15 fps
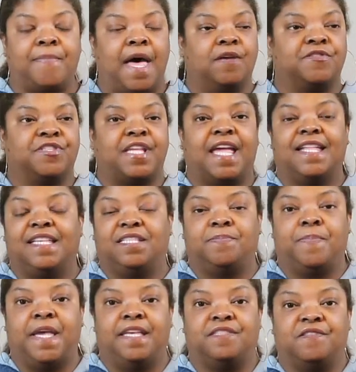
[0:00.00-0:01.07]
about saying
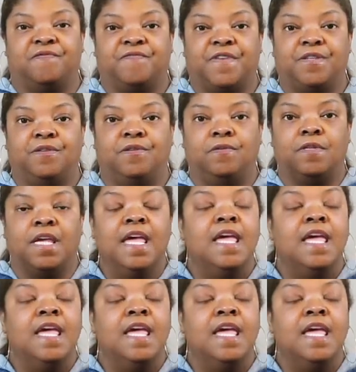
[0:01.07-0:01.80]
it's peasant food.